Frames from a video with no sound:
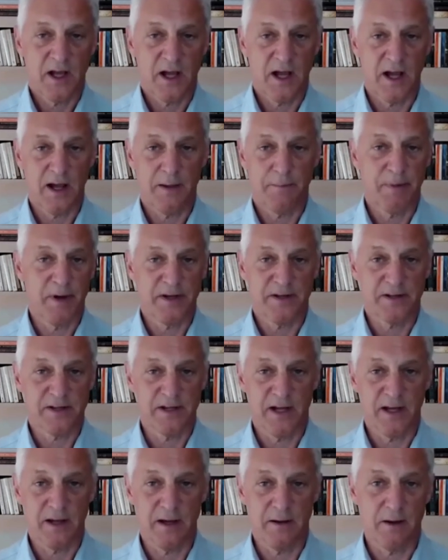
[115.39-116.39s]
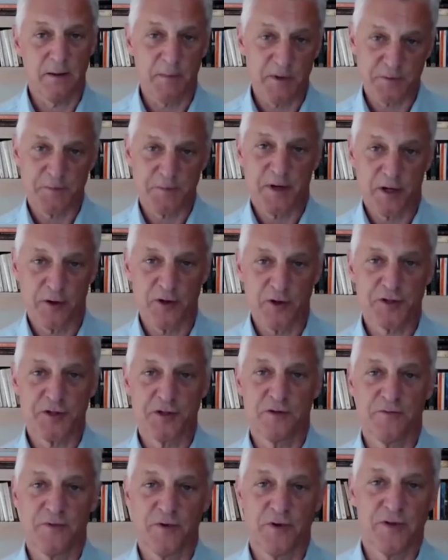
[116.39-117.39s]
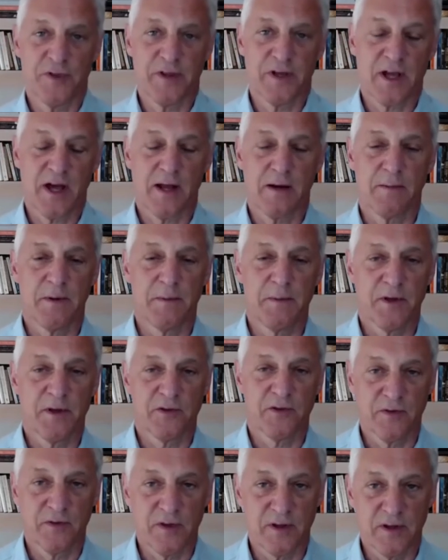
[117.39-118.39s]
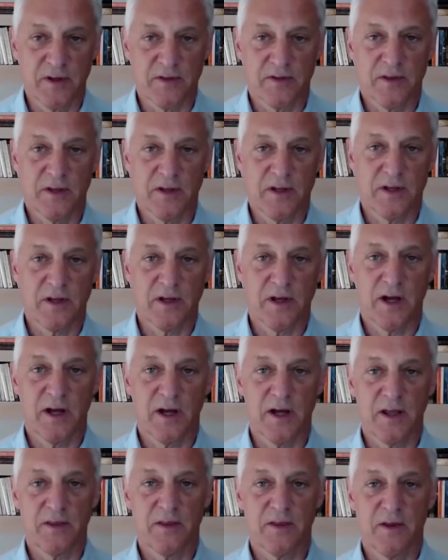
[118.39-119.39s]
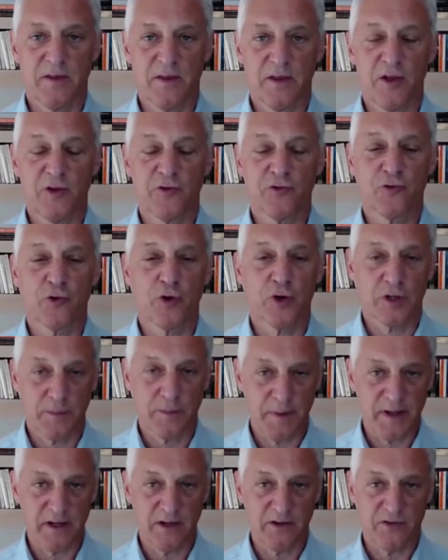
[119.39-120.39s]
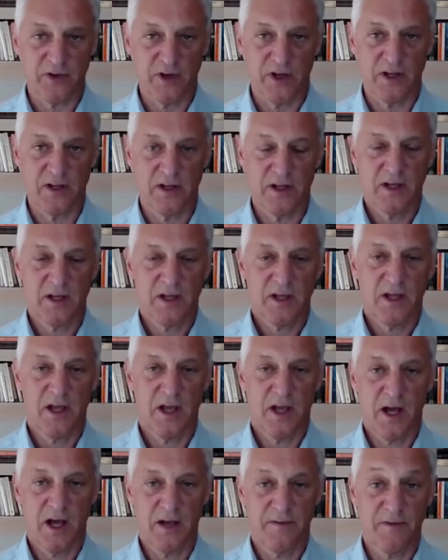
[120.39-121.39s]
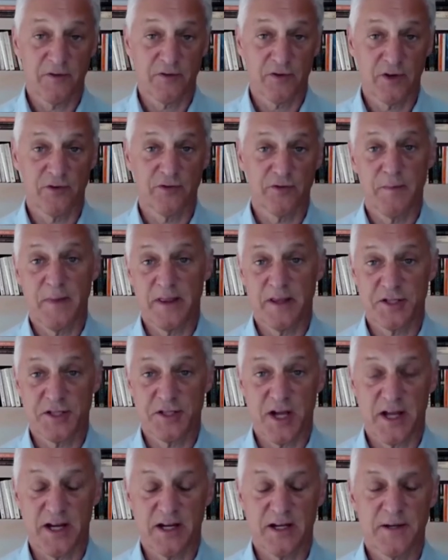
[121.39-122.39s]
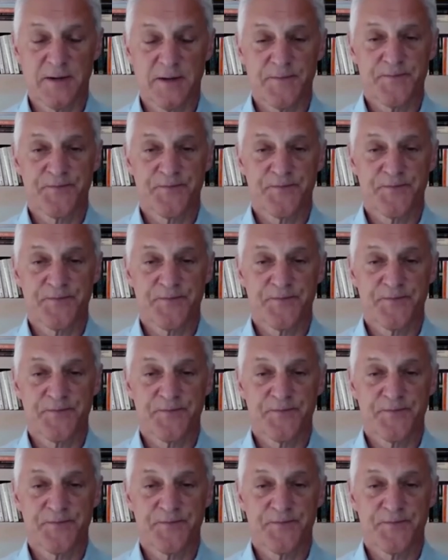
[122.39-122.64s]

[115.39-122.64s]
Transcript: but a much bigger issue for the economy because of the the the, the historic dependence on on visitors from mainland China